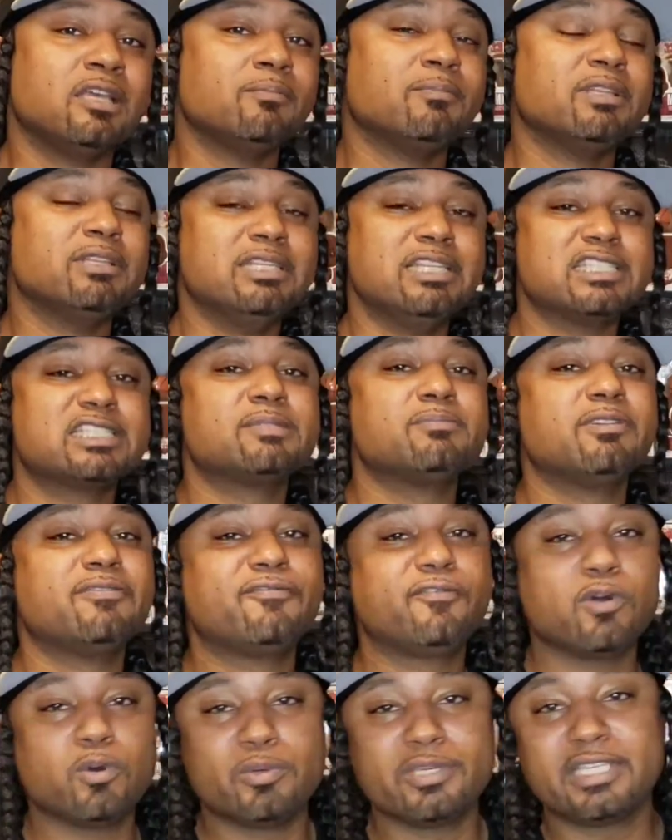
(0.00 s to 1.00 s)
But listen,
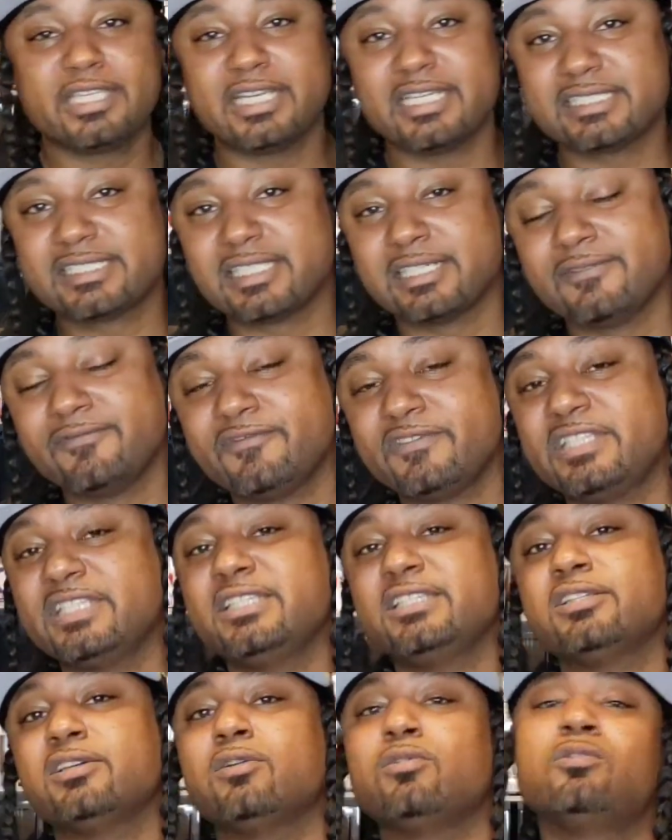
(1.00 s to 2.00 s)
before we get into the
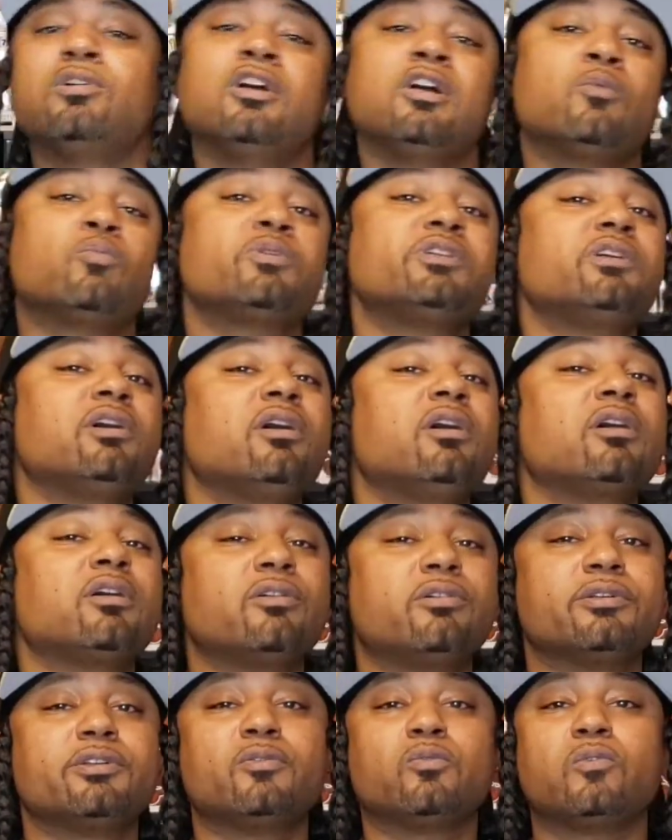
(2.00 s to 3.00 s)
video, we are
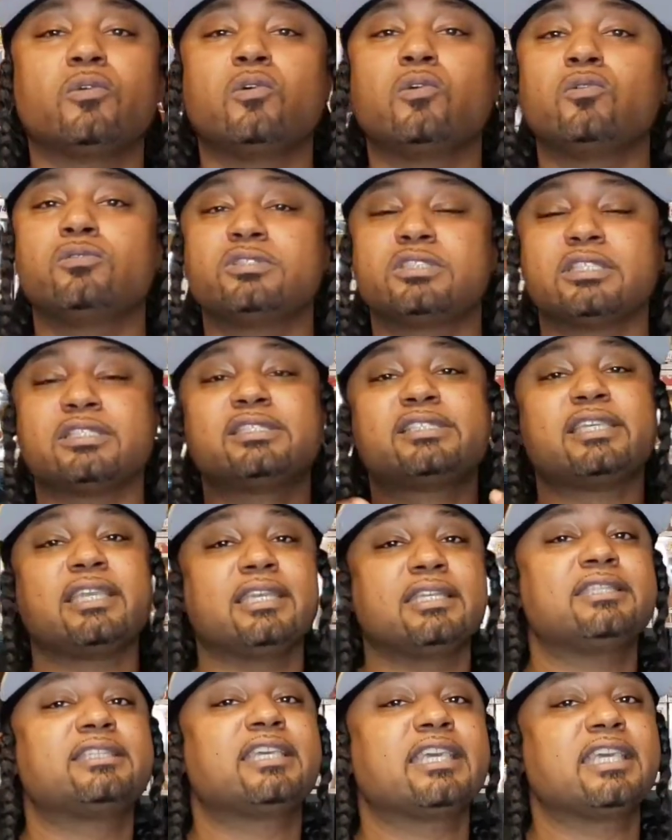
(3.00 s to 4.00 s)
on the road to
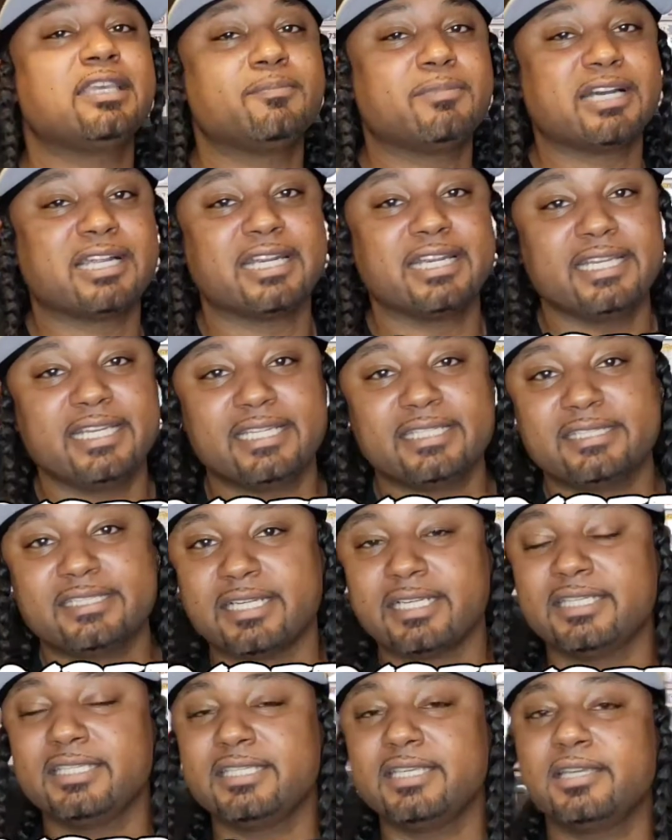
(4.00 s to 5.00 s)
10K by the end
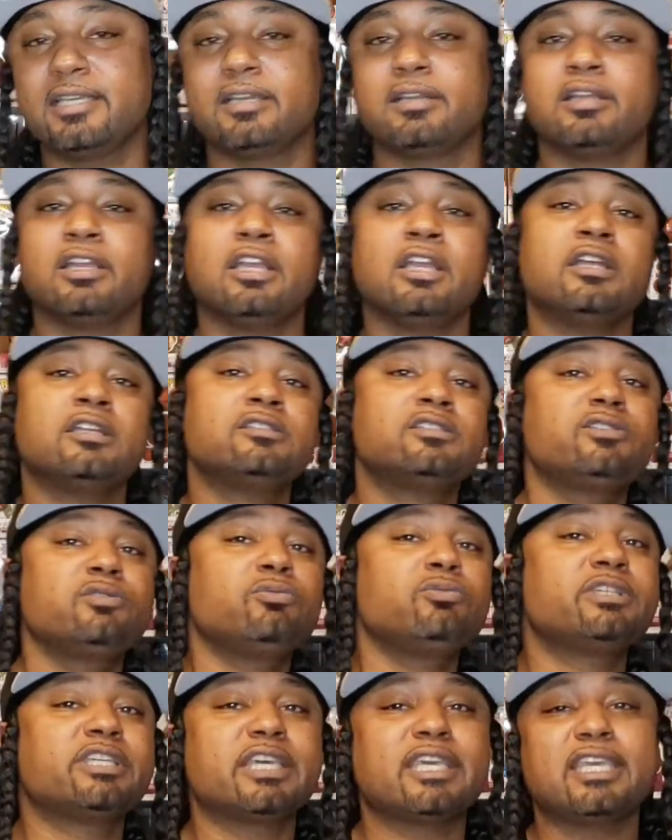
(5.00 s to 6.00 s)
of the year,
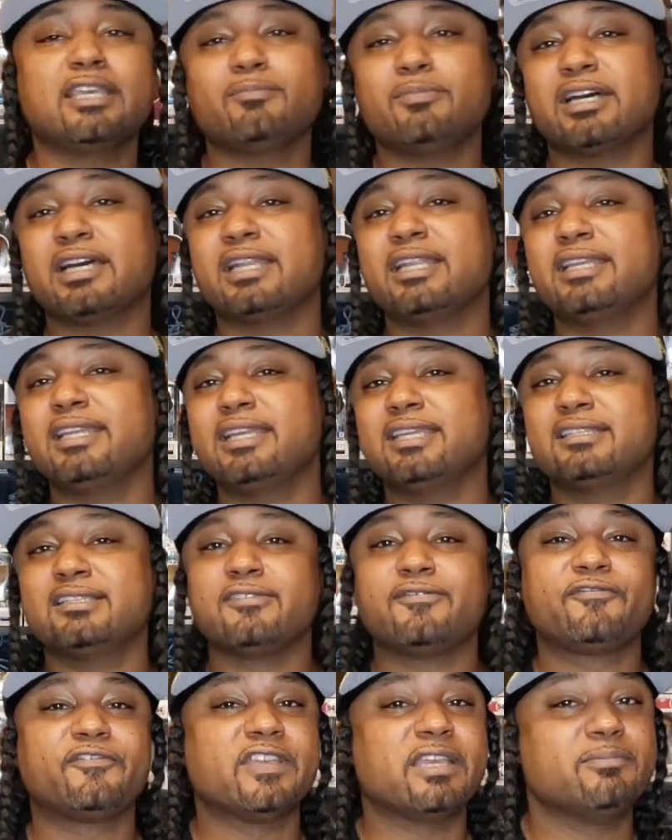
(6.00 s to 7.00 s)
2K by the end
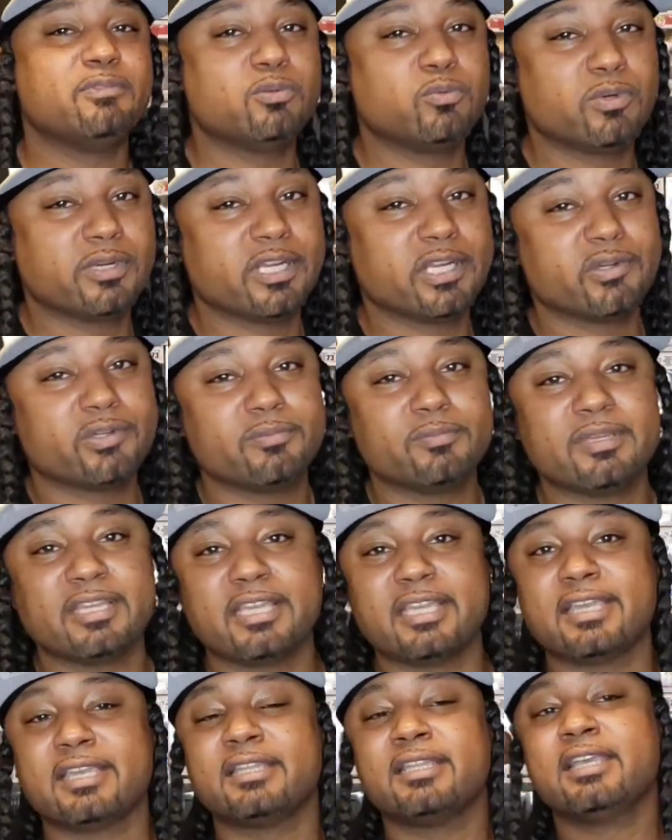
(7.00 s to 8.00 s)
of February,
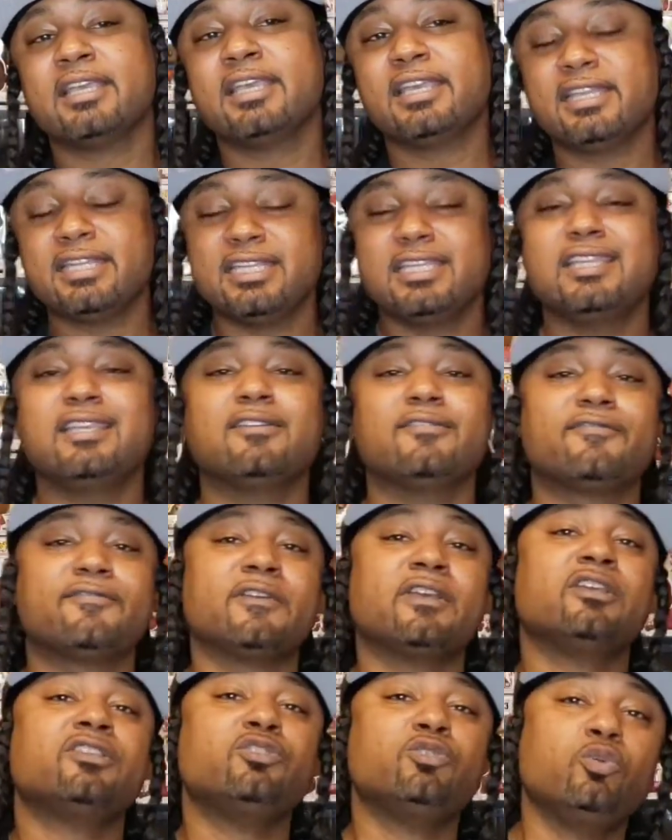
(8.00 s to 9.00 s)
man. And if
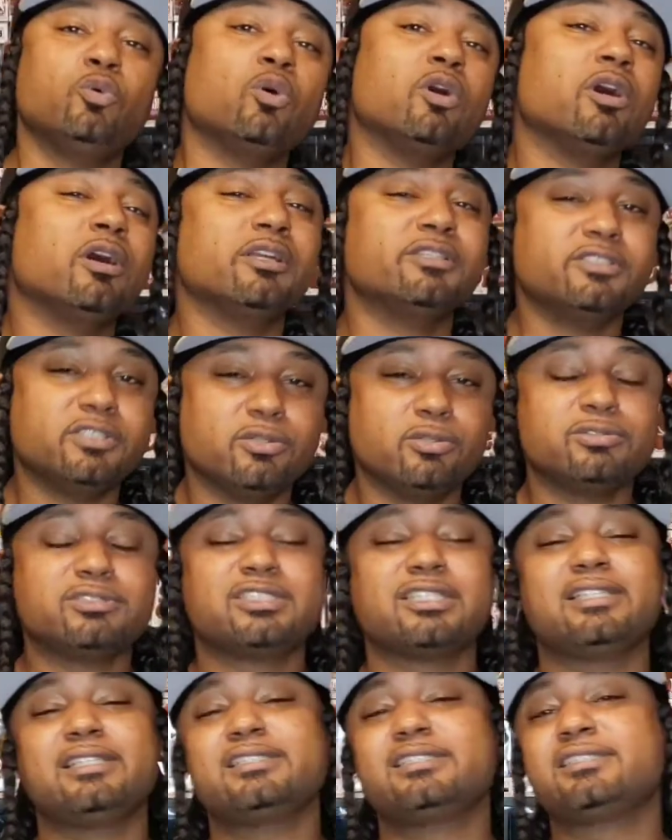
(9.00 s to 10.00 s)
you are new
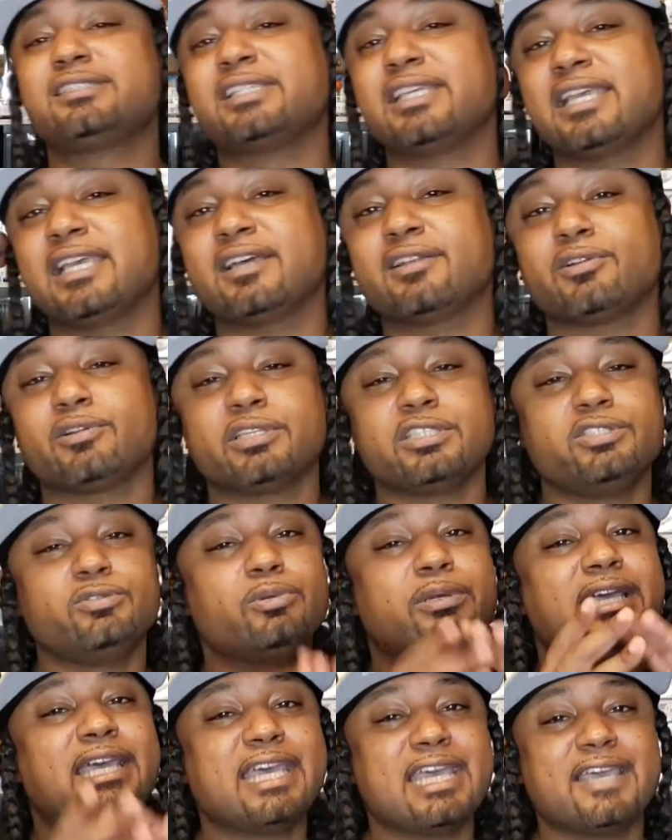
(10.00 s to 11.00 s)
to this channel and
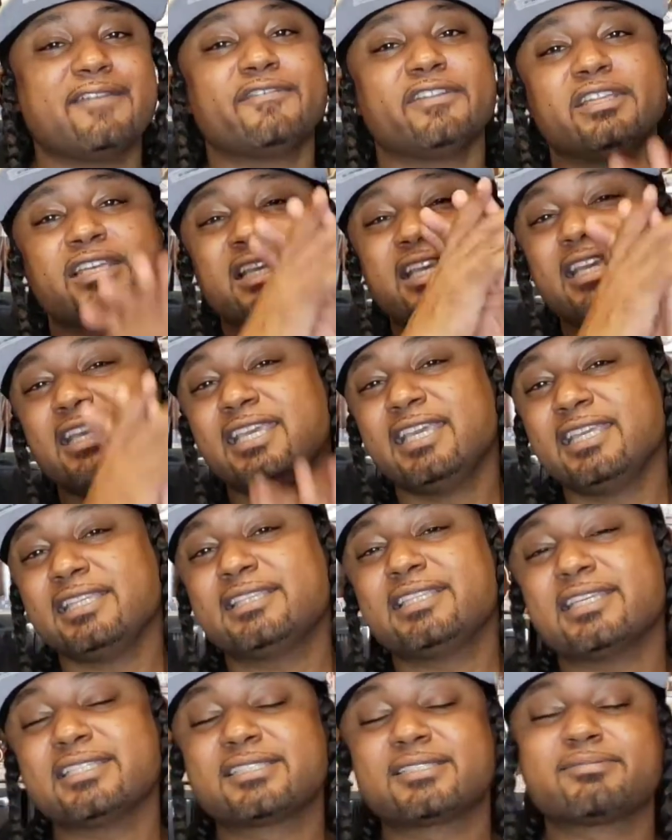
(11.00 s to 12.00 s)
you haven't
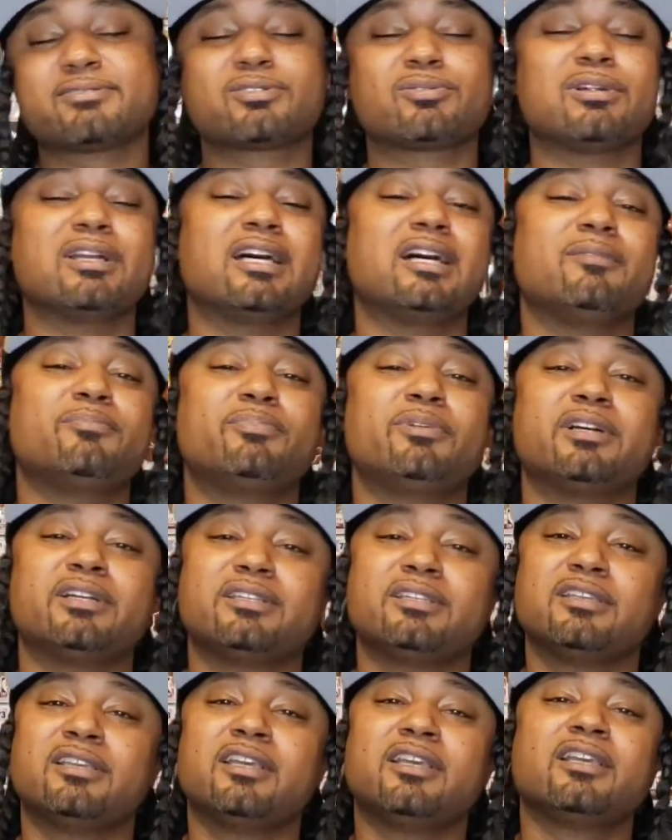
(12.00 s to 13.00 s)
hit that subscribe
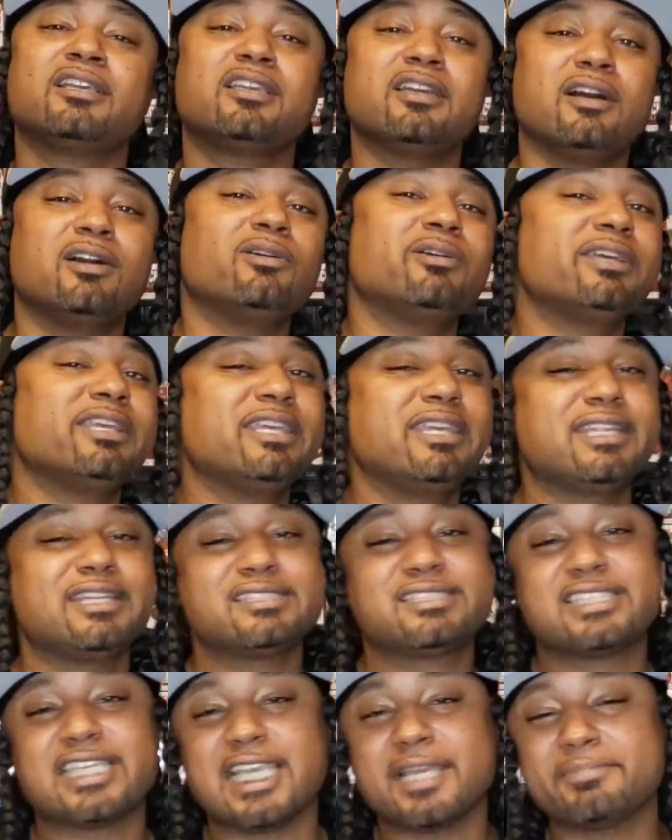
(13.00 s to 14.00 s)
button, go ahead
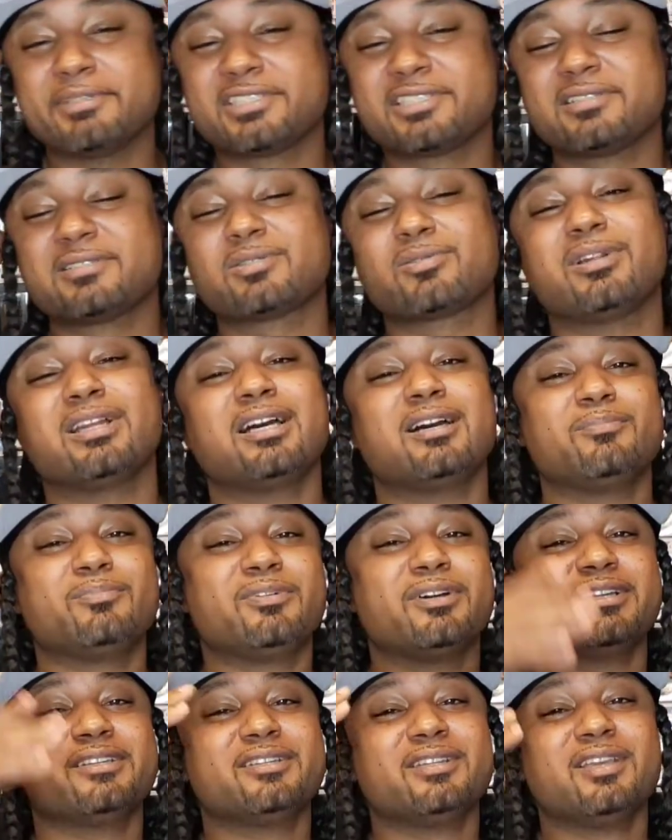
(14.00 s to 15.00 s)
and tap the subscribe
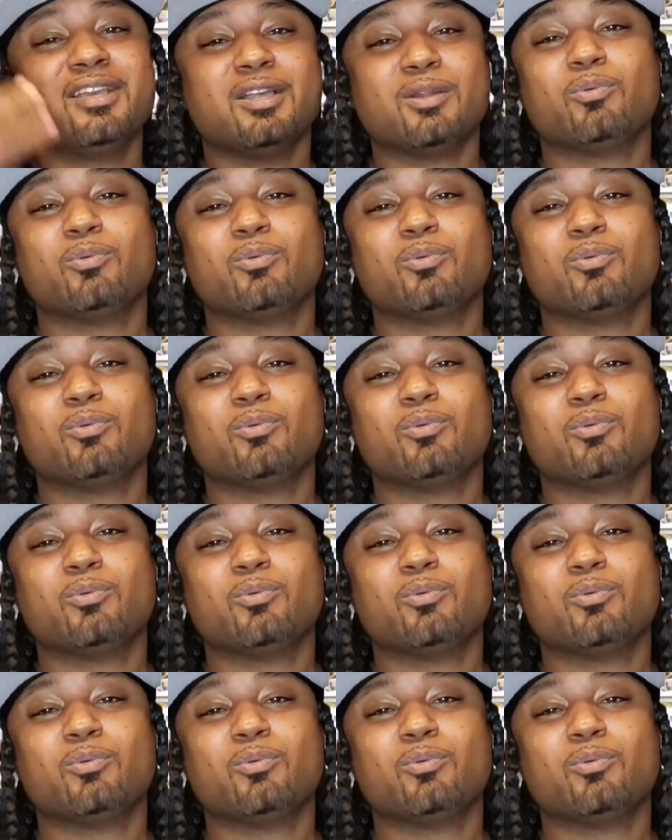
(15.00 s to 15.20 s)
button.